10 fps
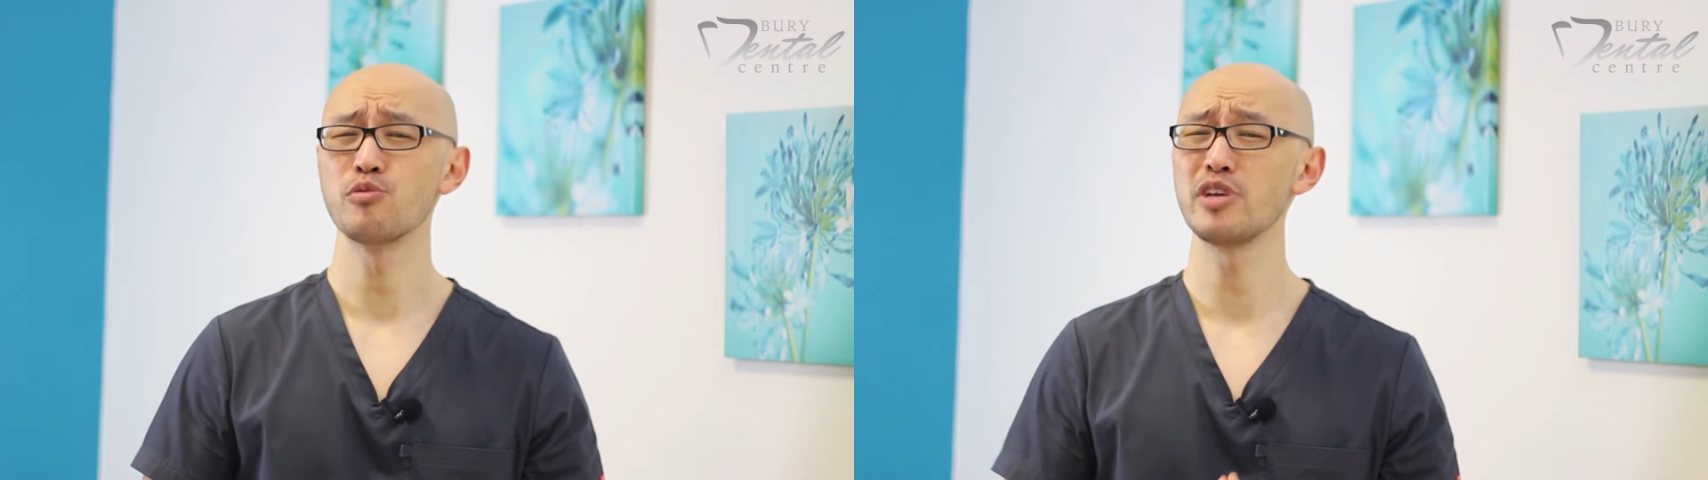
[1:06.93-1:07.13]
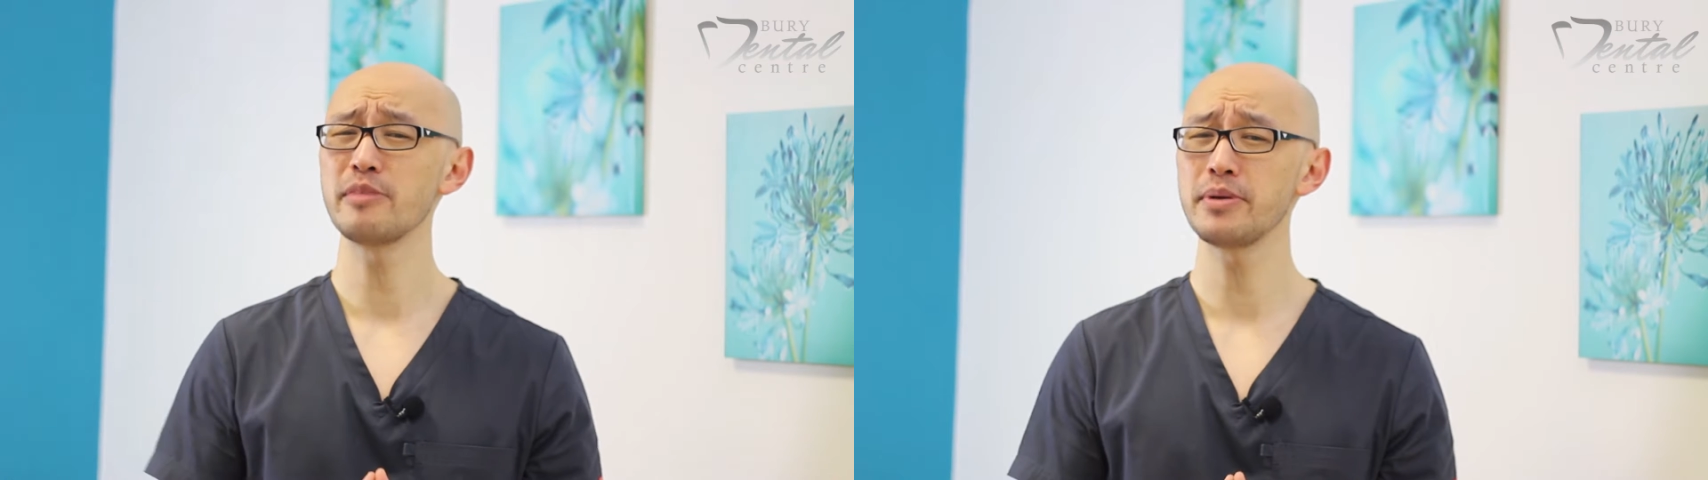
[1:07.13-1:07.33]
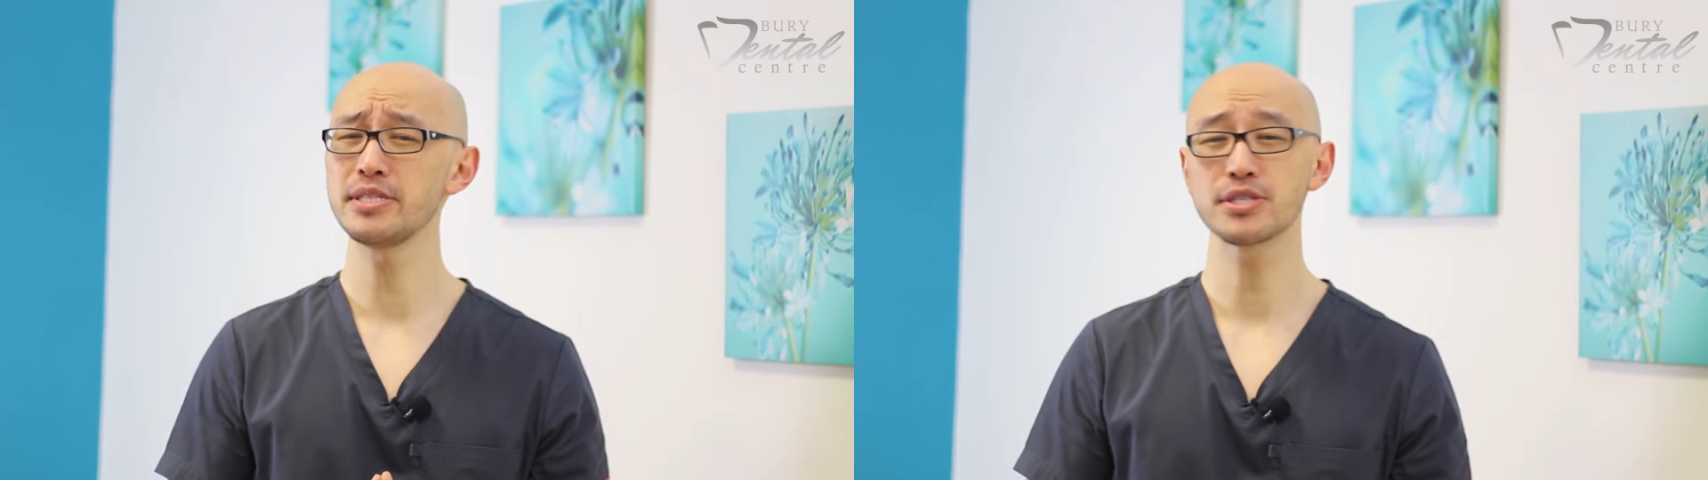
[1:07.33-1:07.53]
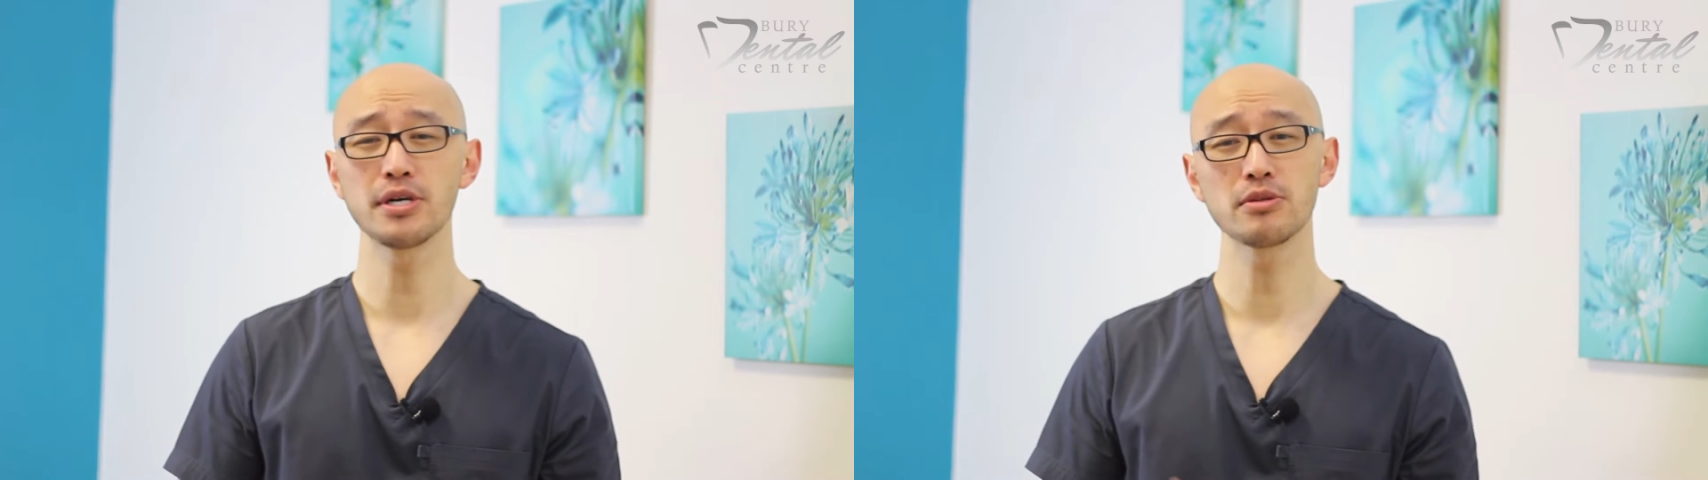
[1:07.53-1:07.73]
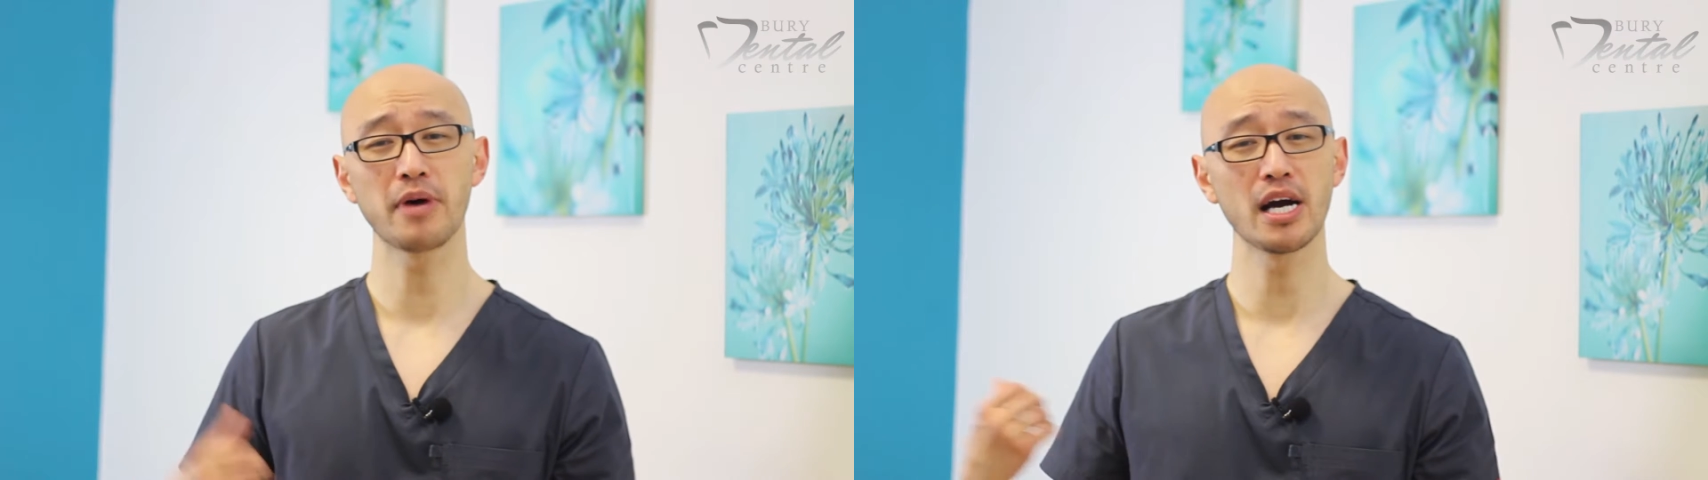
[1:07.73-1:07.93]
We've been
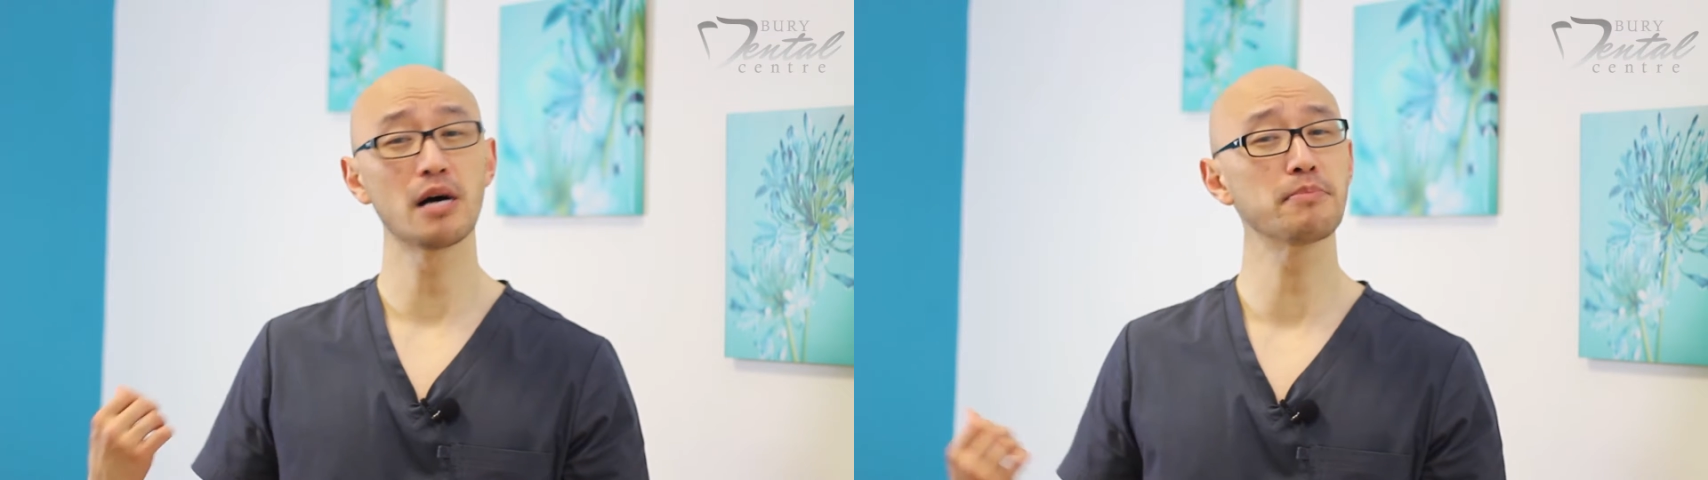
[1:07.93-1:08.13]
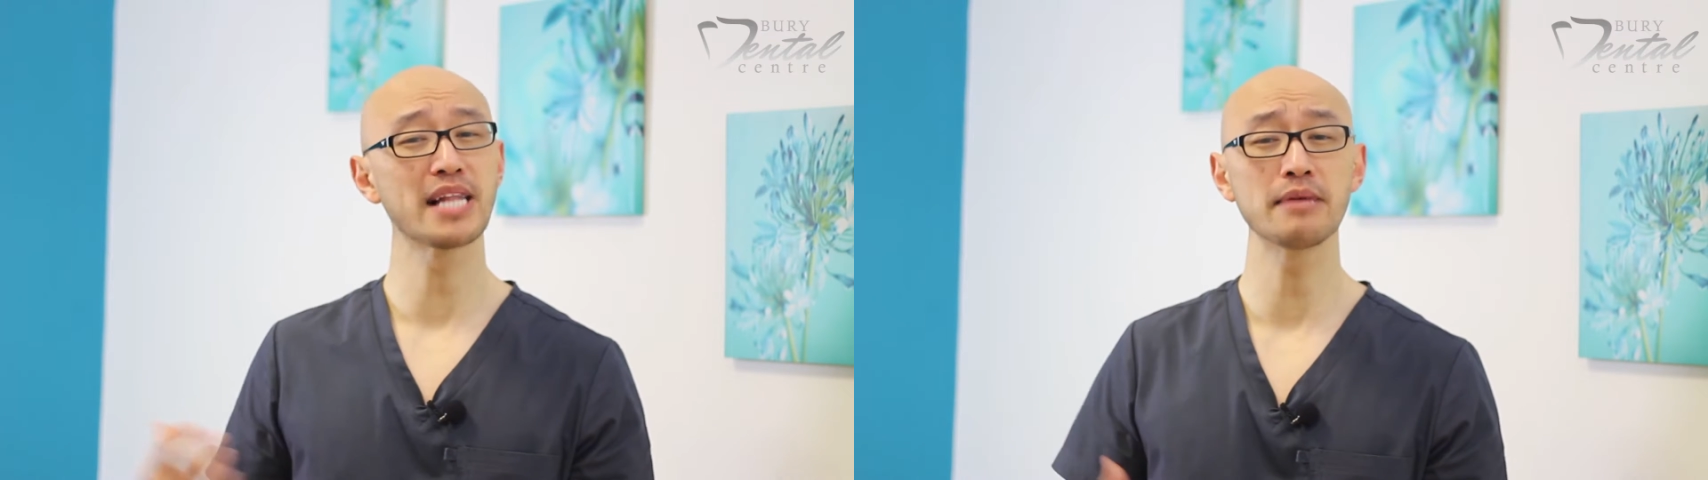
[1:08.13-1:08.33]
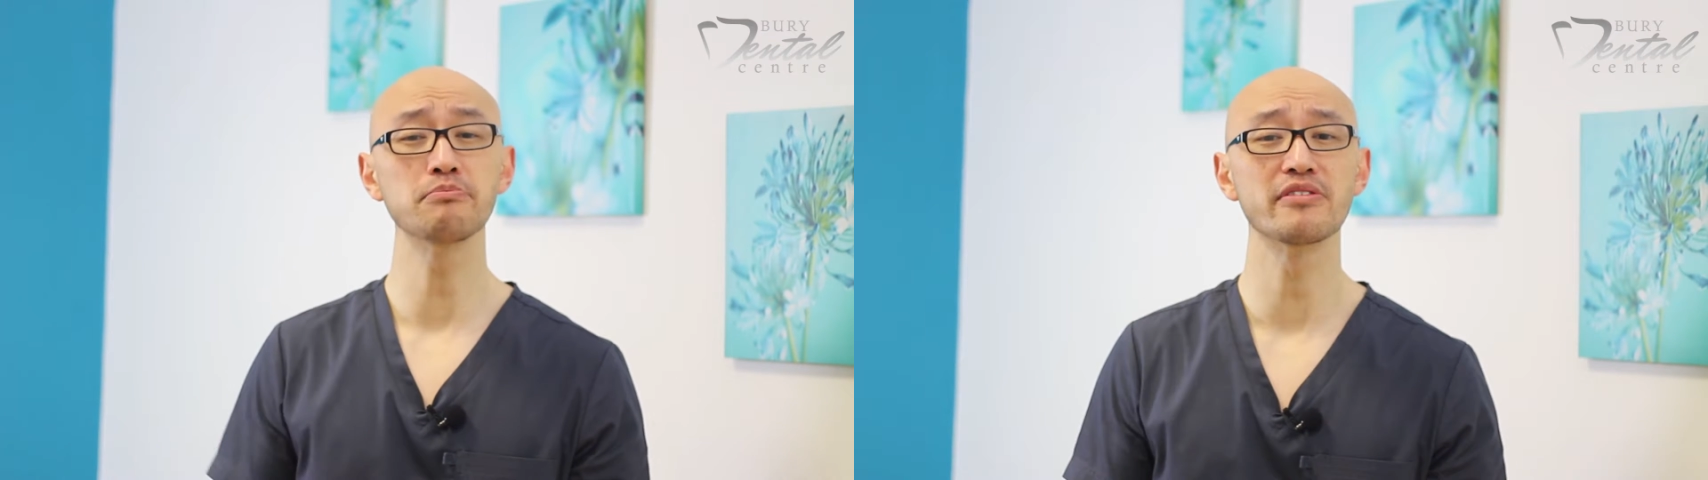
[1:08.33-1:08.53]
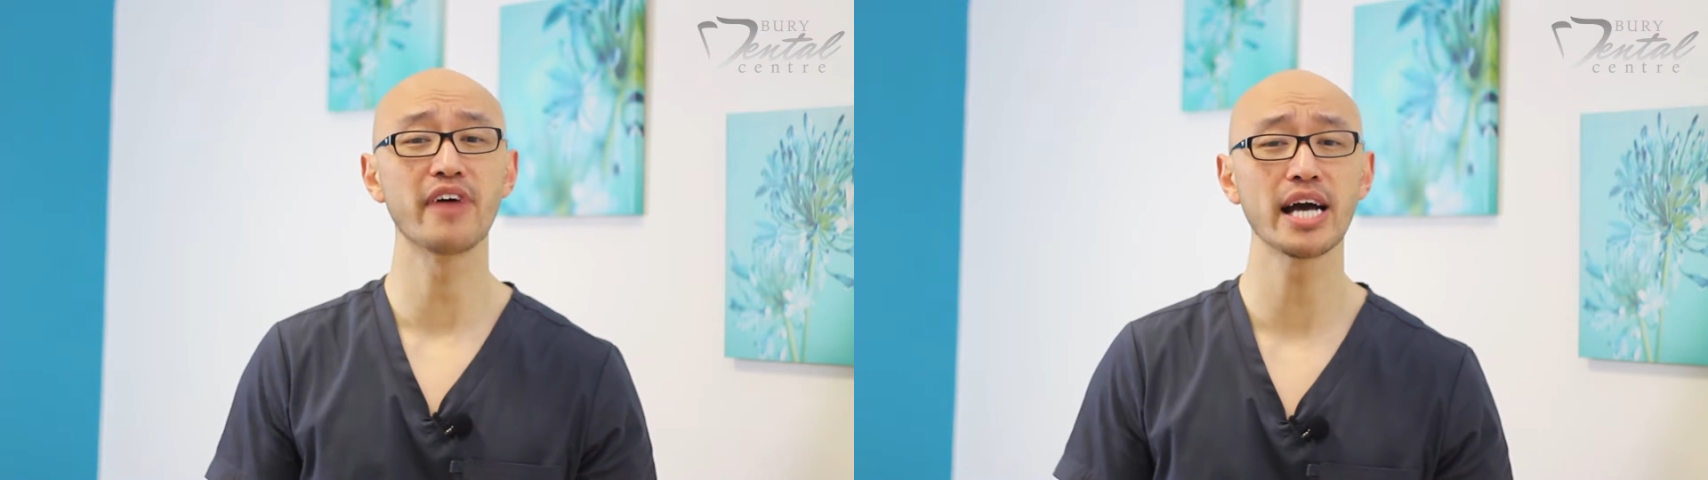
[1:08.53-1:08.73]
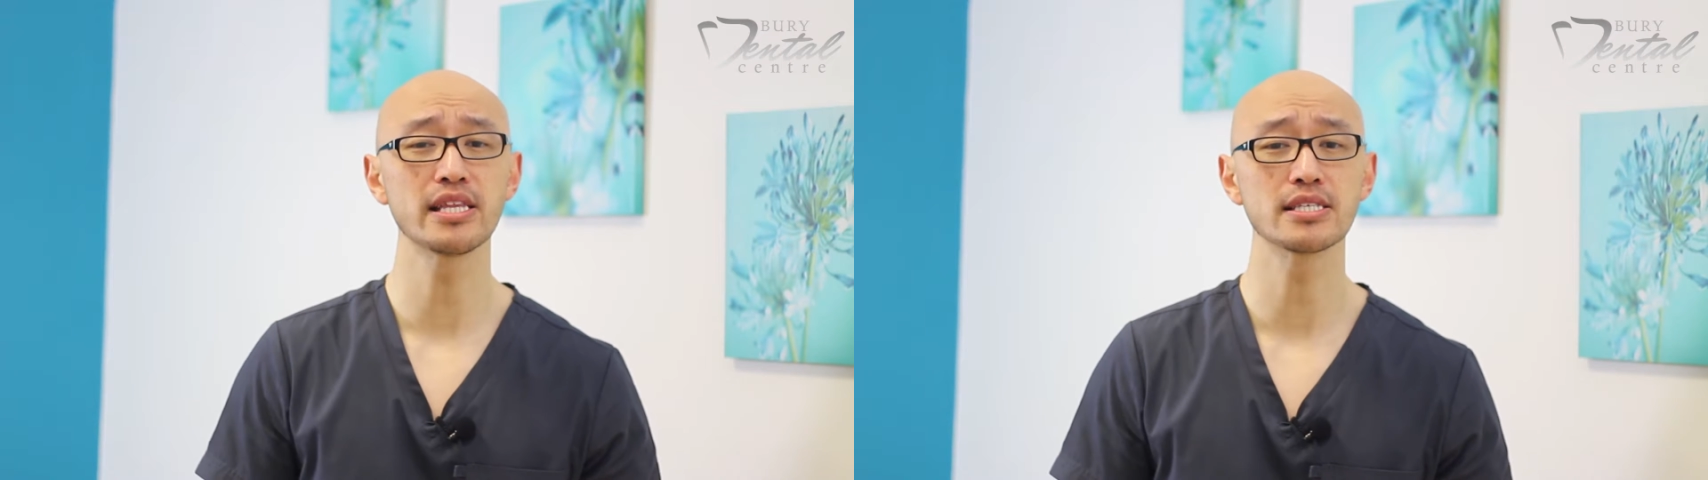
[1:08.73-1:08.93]
told by our plan
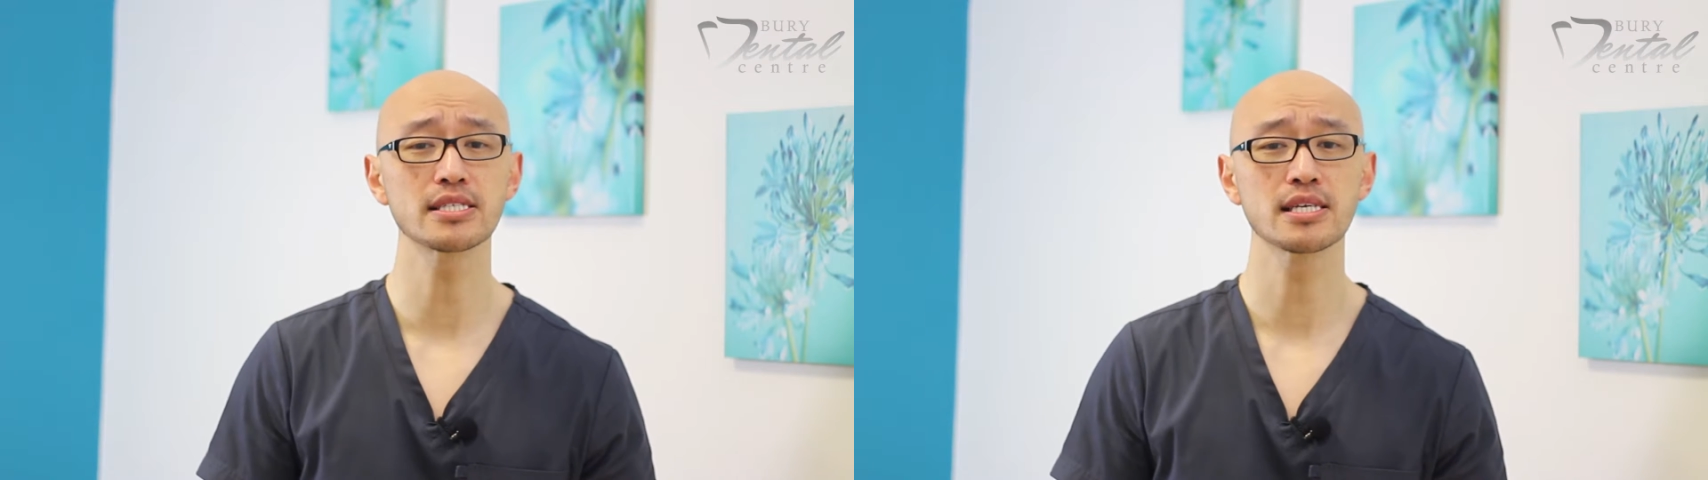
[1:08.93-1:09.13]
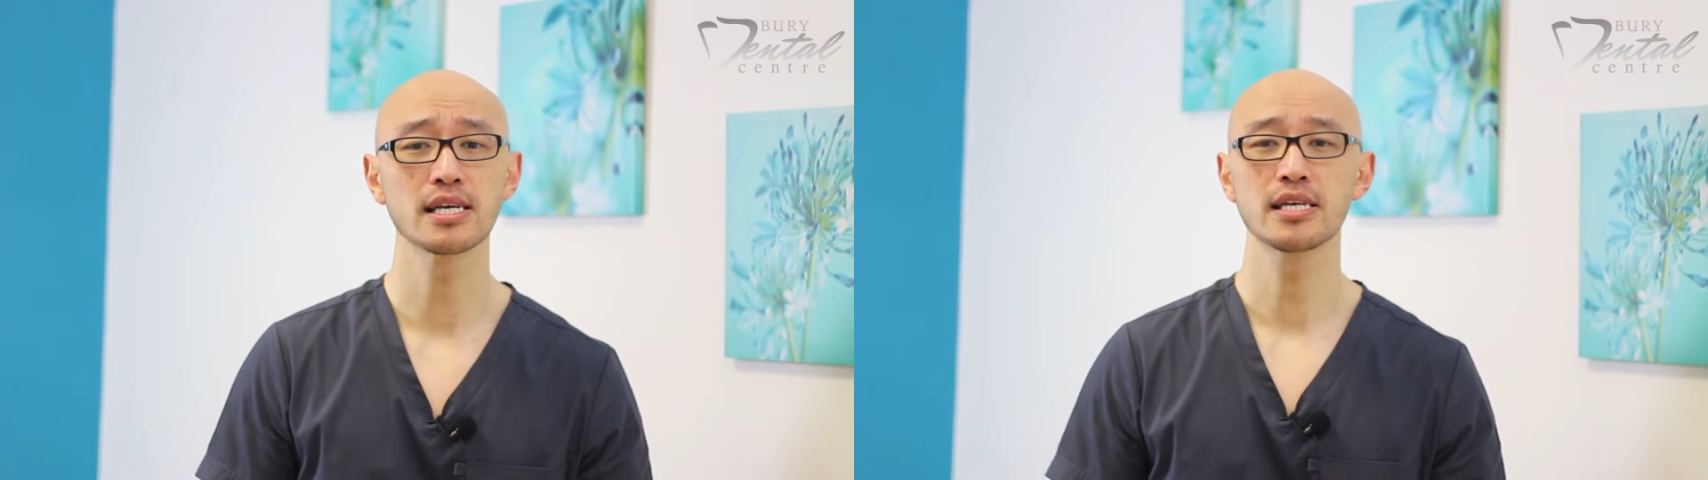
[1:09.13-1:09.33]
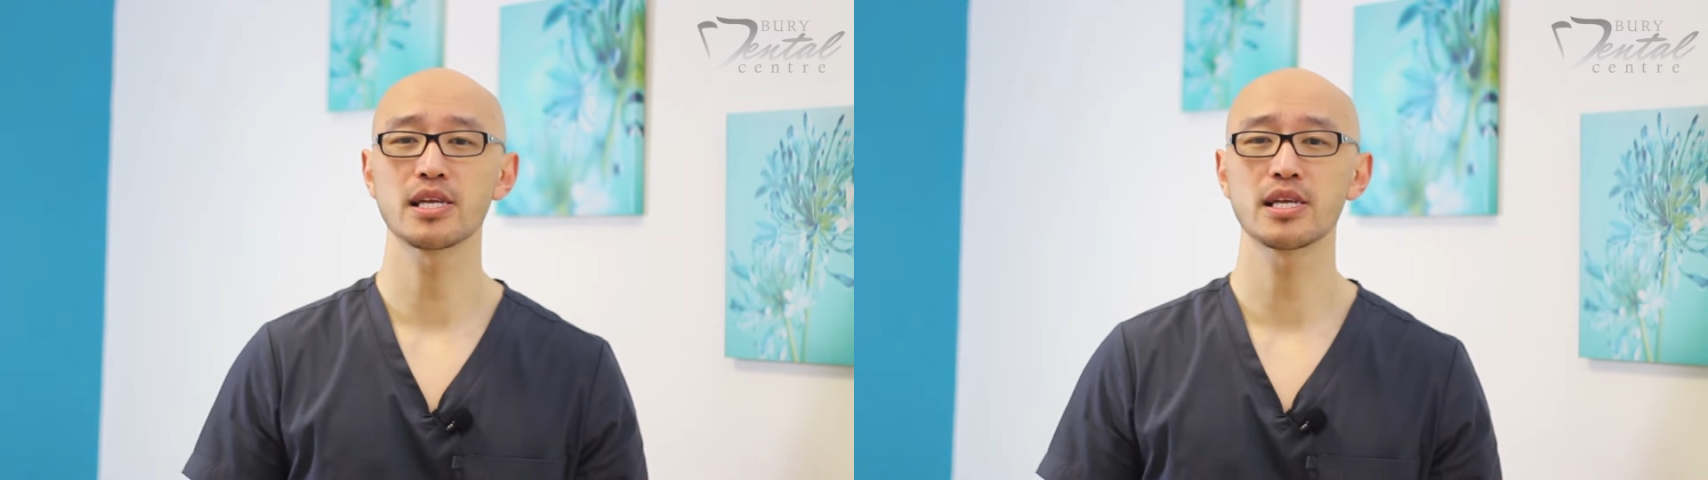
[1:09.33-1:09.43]
providers